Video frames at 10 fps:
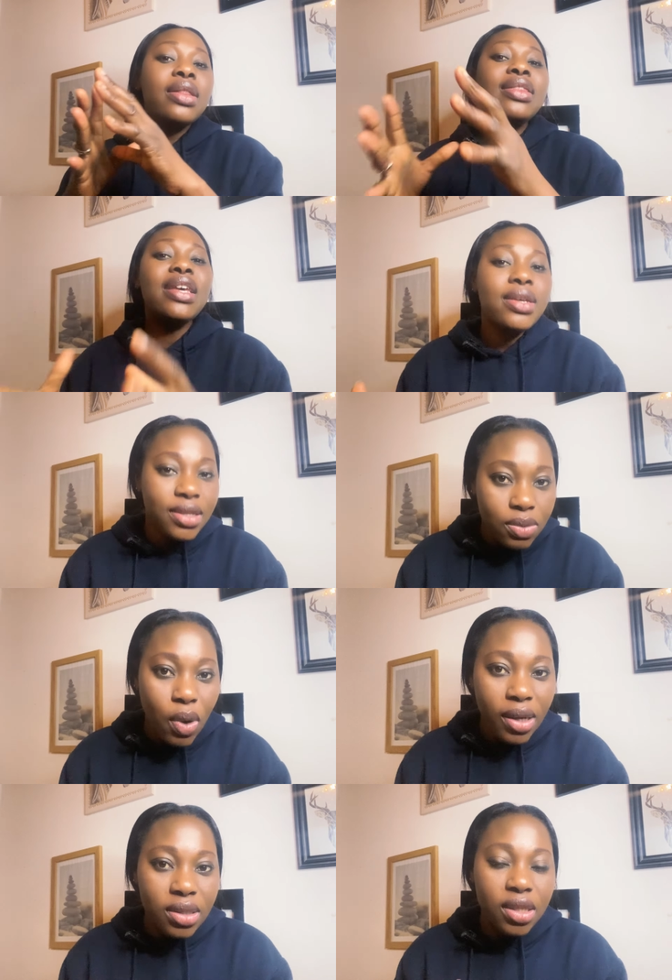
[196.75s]
these
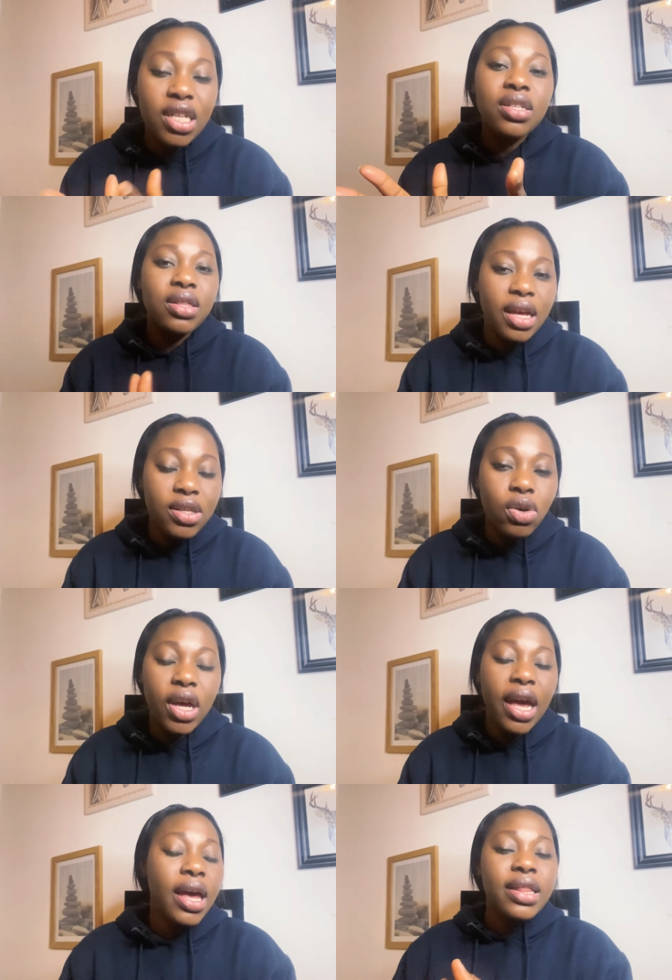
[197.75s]
ones these things
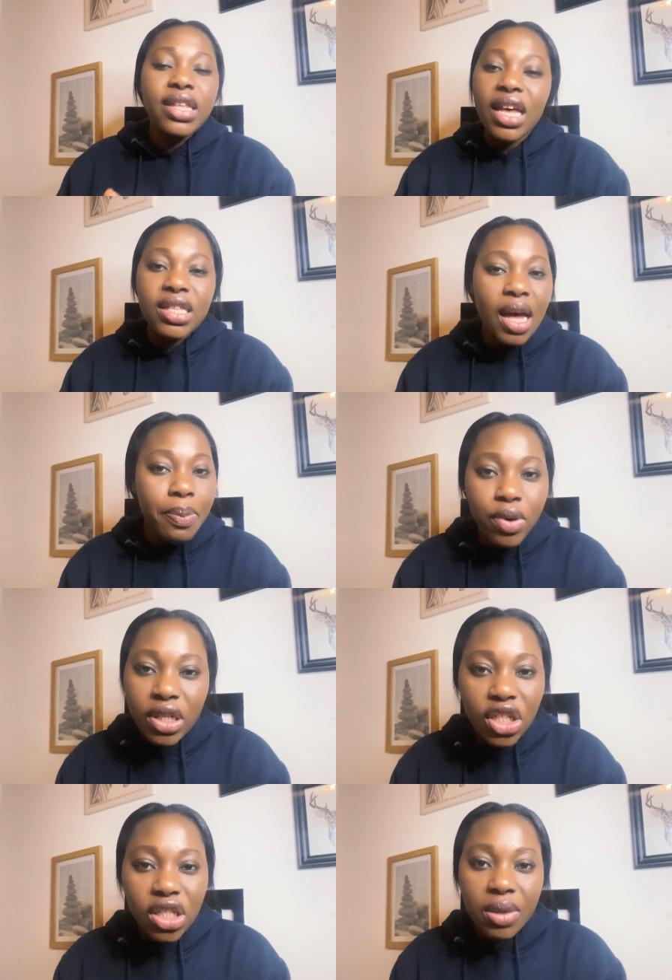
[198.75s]
okay these
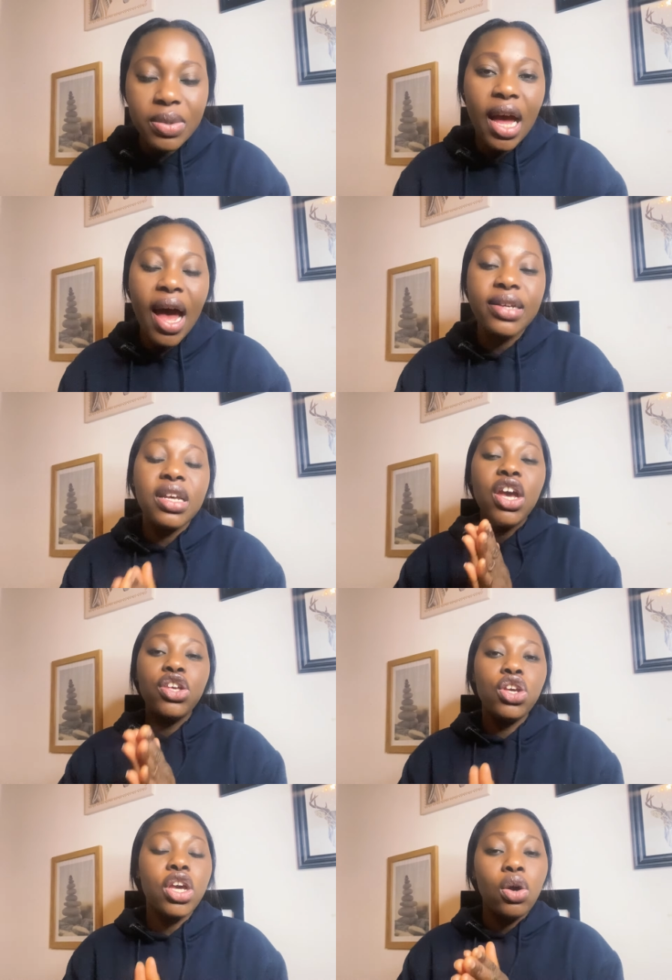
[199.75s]
apprenticeships guys
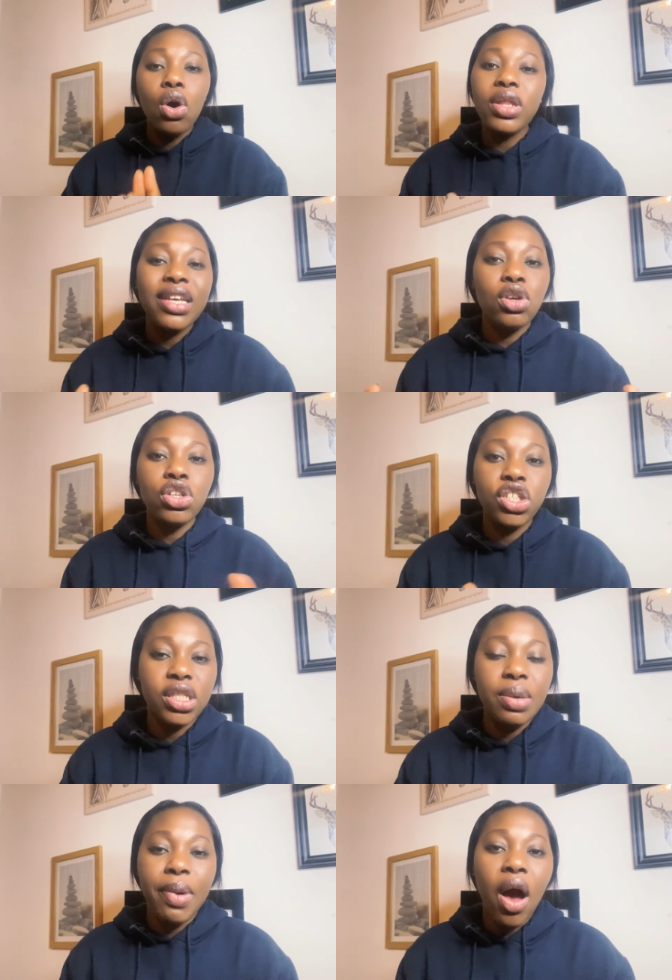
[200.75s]
you can go it's not
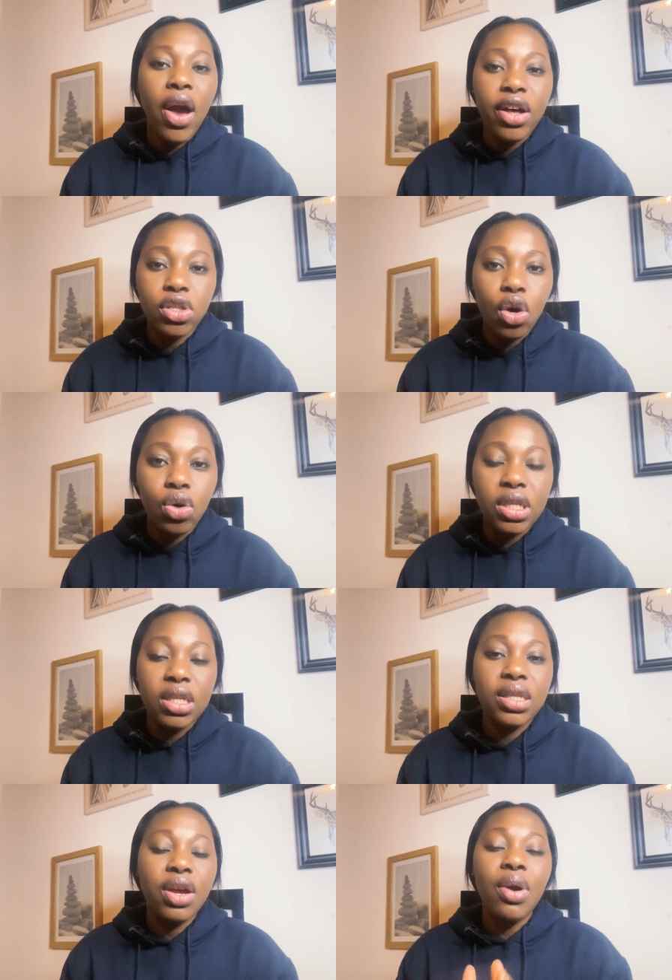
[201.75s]
just about health courses
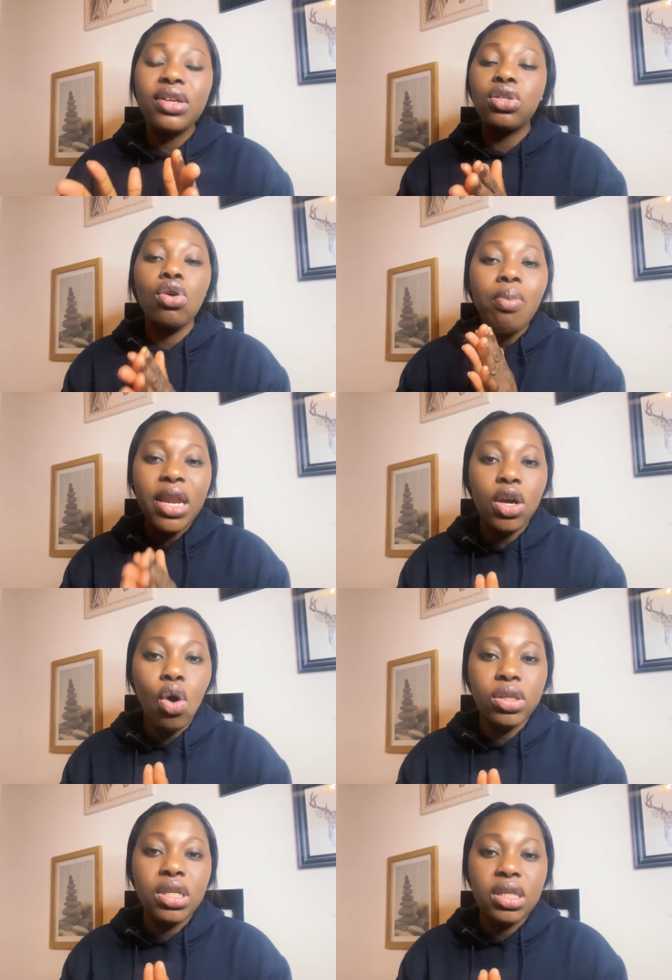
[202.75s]
there are so many
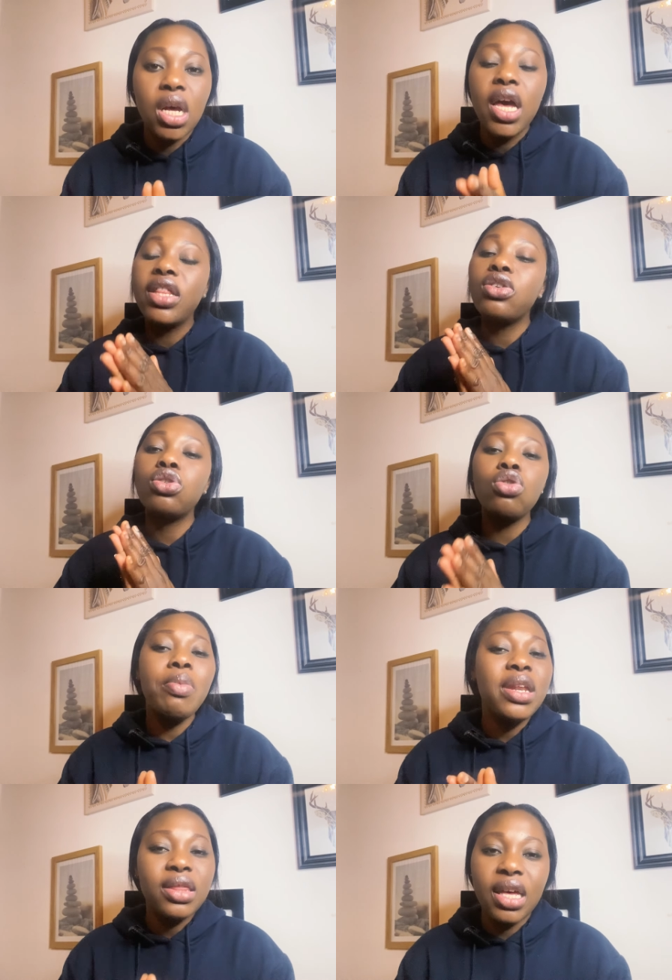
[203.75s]
courses there's so
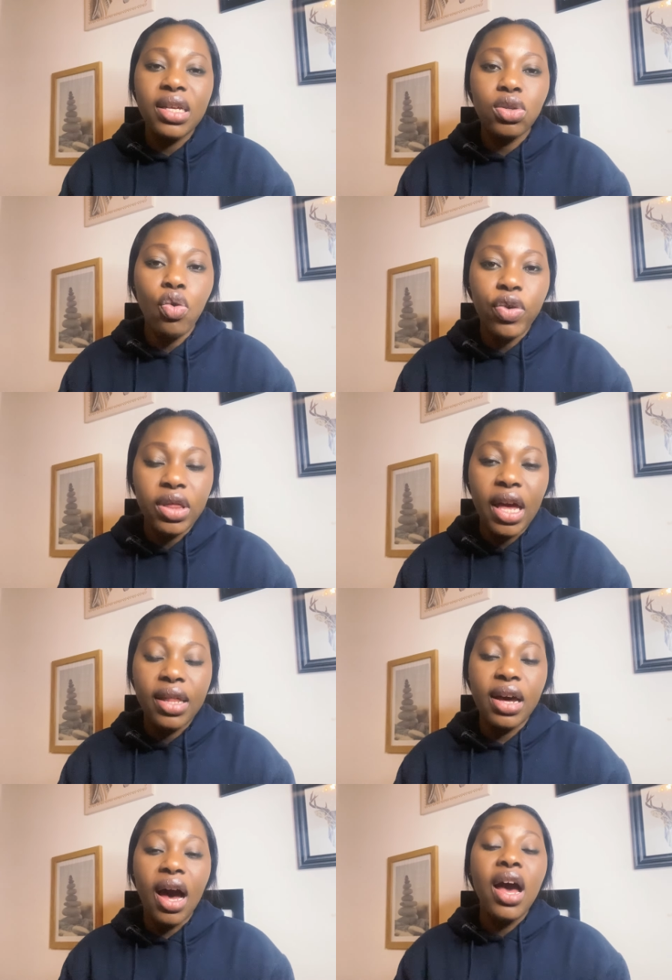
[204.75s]
many things over there
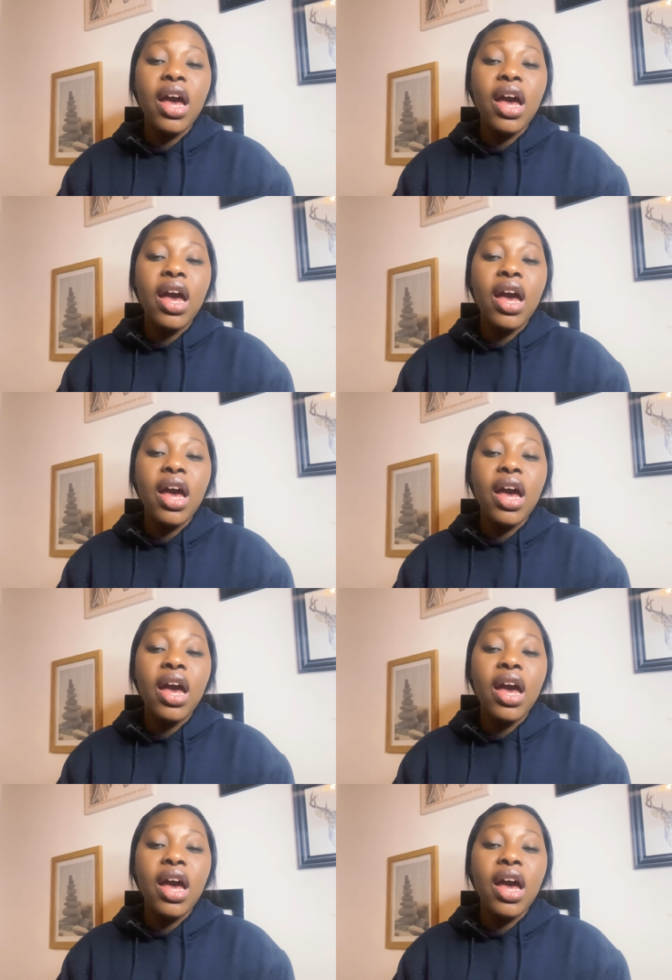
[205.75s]
that